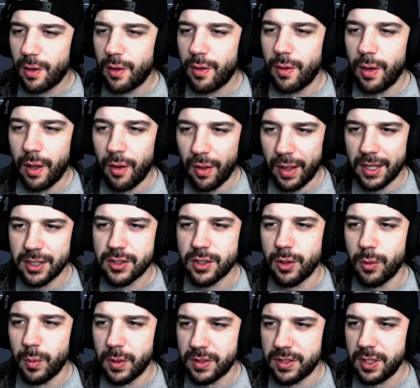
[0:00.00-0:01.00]
I'll ask you
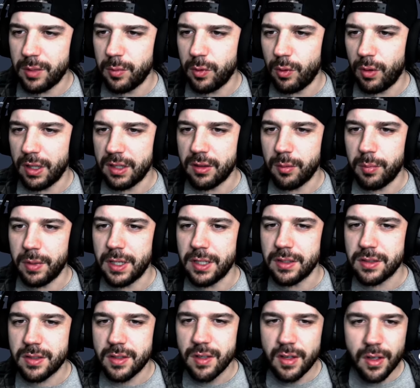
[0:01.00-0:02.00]
what team you like the
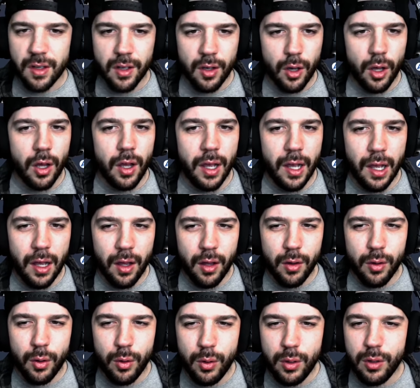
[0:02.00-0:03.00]
best.
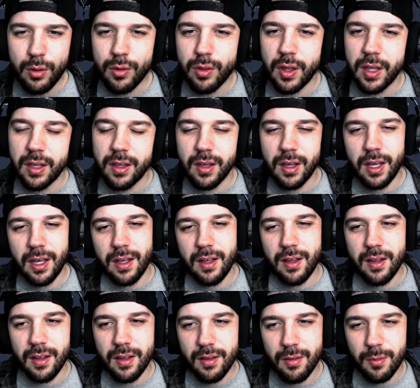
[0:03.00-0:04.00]
Who do you think
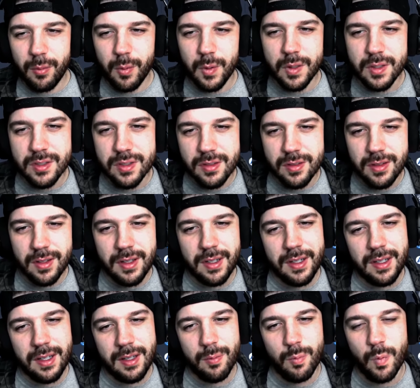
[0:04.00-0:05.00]
was...
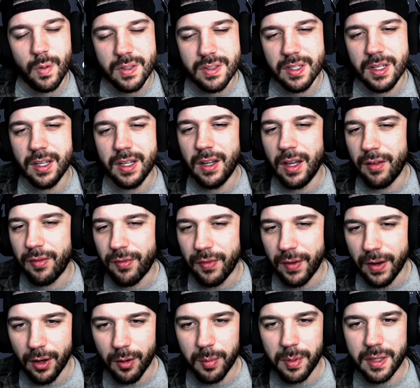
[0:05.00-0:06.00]
And once again, not
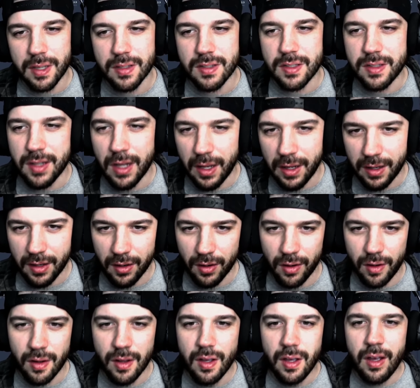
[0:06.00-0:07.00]
fair because he's not
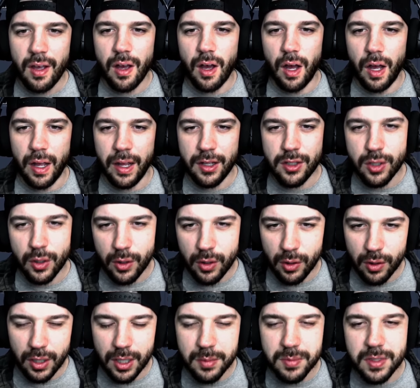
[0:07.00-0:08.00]
here. Antonio
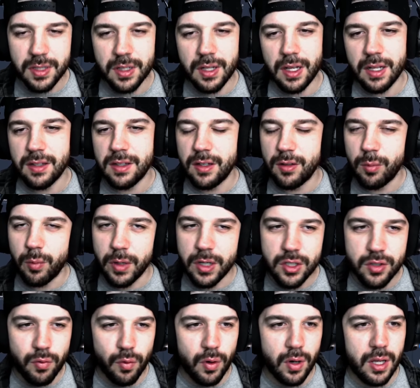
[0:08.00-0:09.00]
Gibson, I did reach
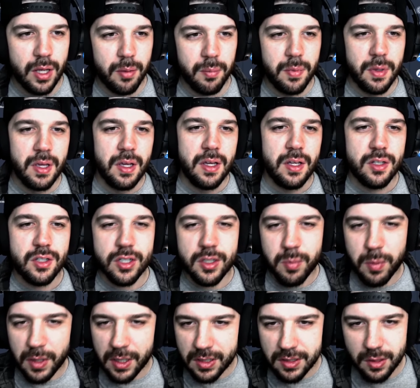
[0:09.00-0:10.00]
for him just
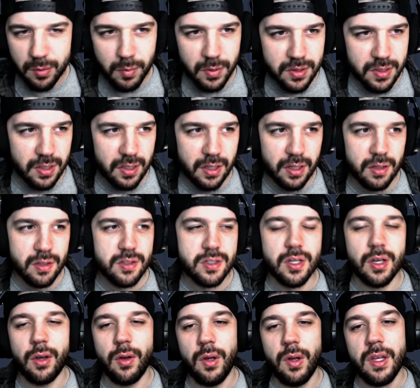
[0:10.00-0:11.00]
because he wasn't here.
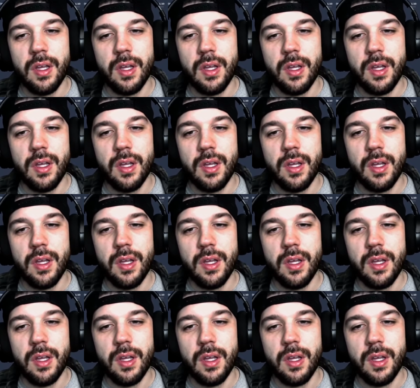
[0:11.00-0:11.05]
So